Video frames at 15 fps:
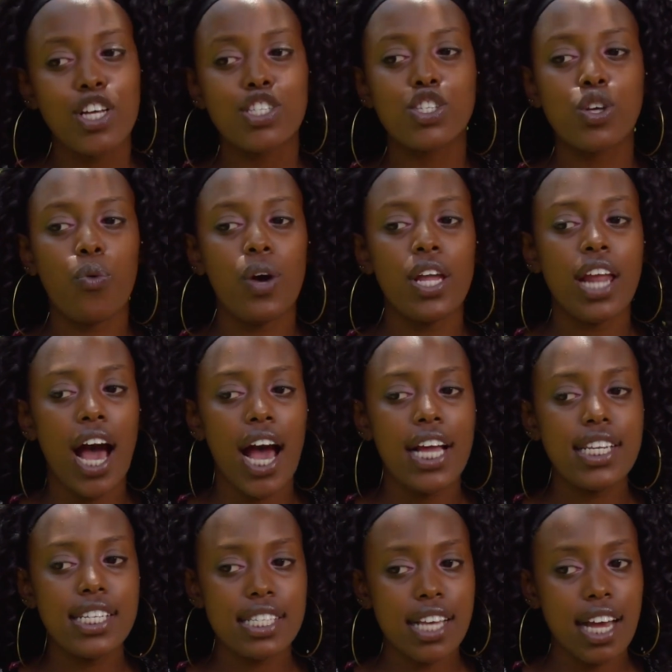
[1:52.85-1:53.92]
So when
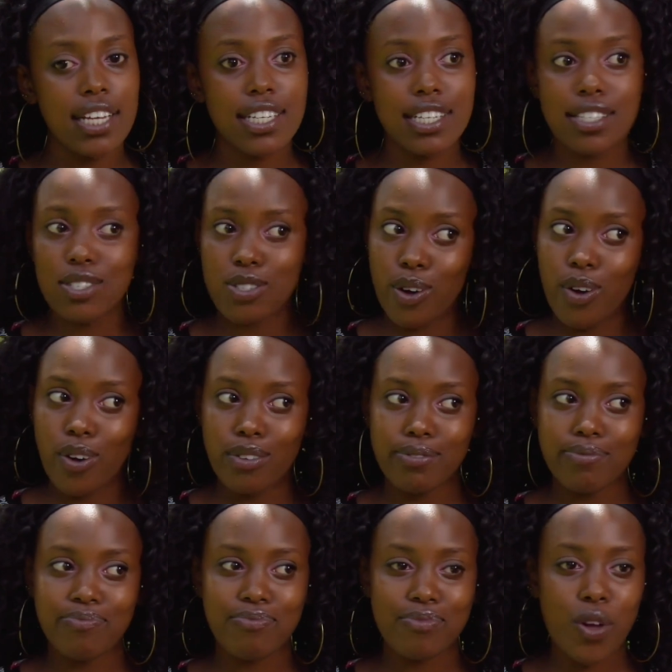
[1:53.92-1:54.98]
I decided,
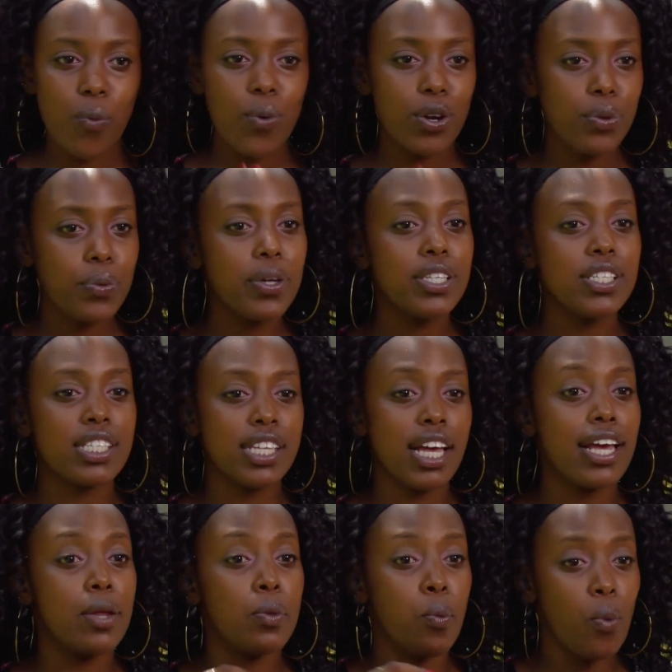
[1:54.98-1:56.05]
no, we're not going to
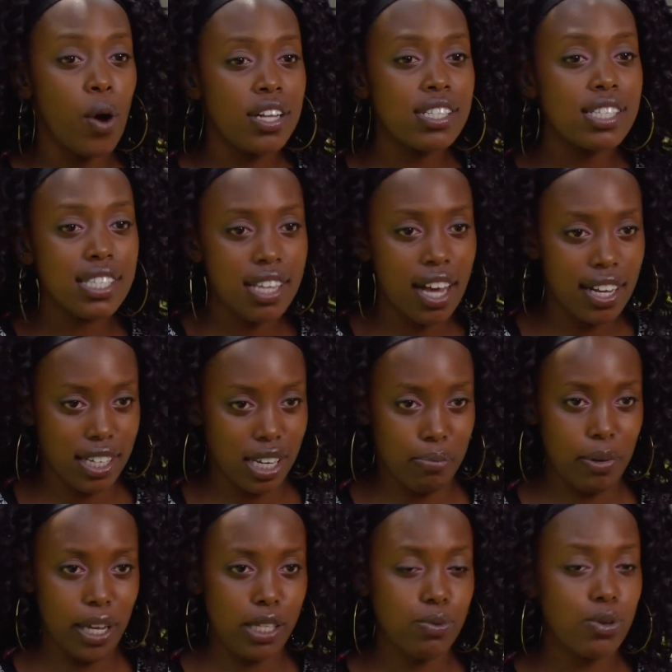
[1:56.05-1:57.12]
stay in one
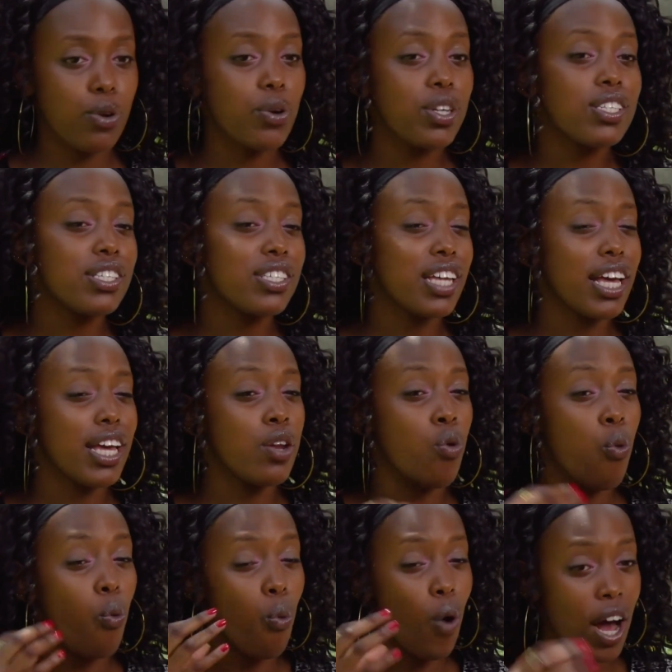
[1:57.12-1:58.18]
stagnant place, we're not going to stay
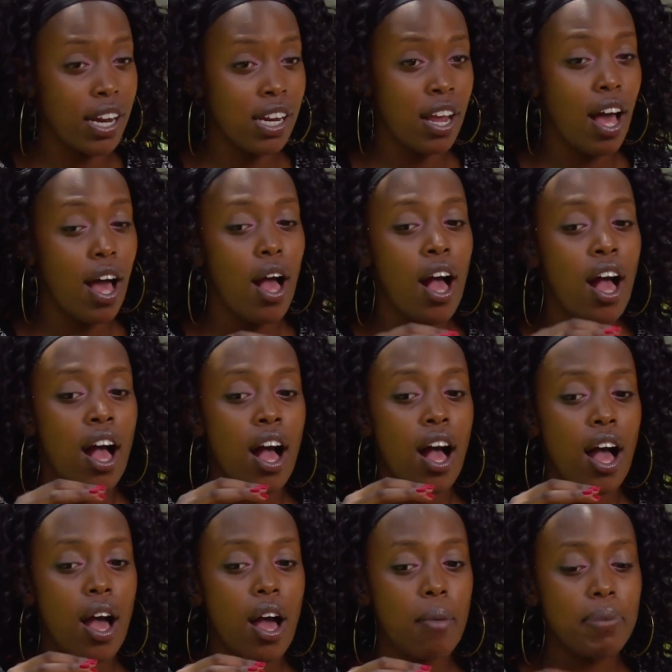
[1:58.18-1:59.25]
in one
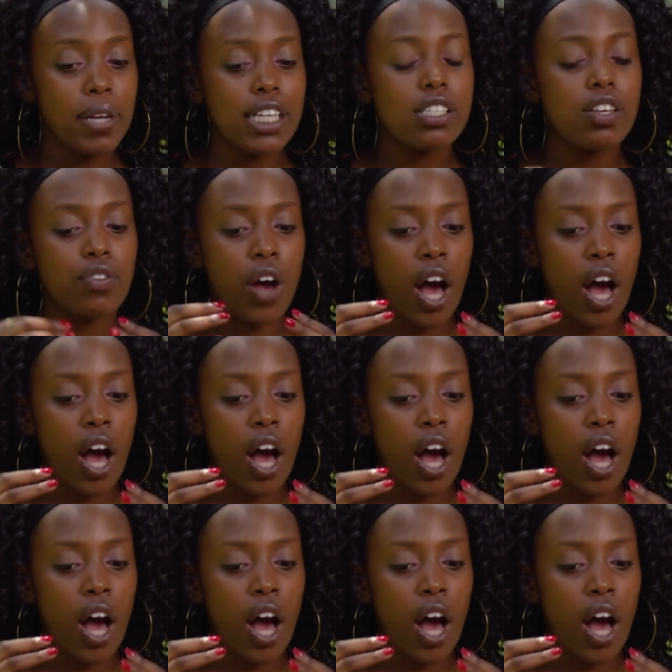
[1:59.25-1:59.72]
place of